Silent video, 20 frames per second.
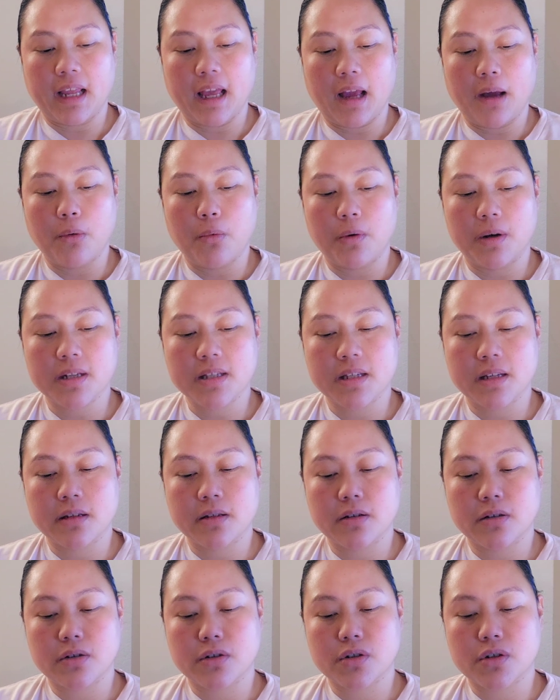I
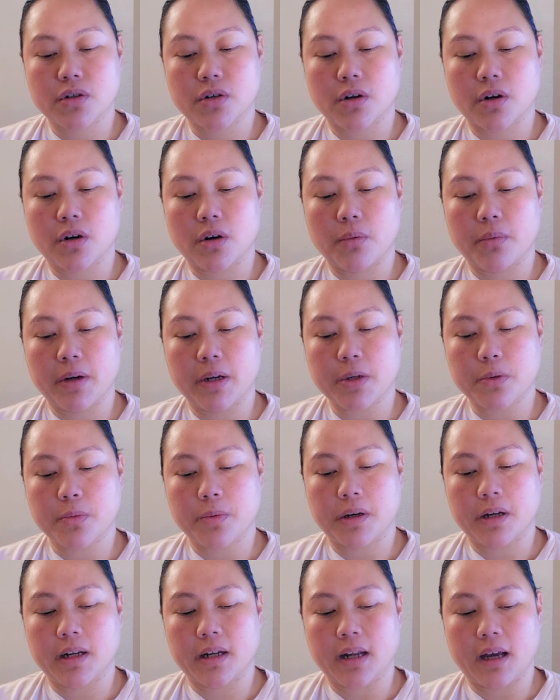wasn't sure which
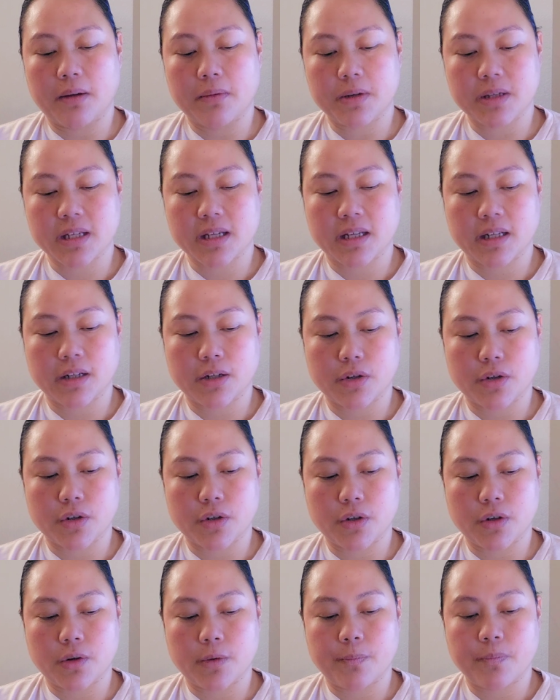one I was going to
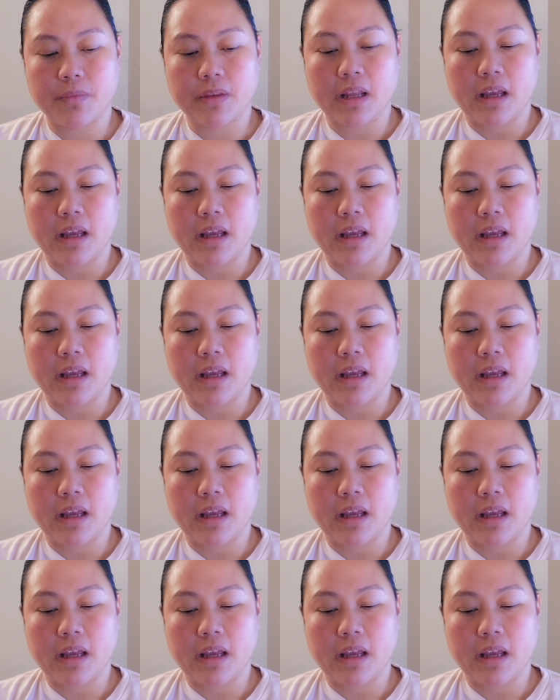do.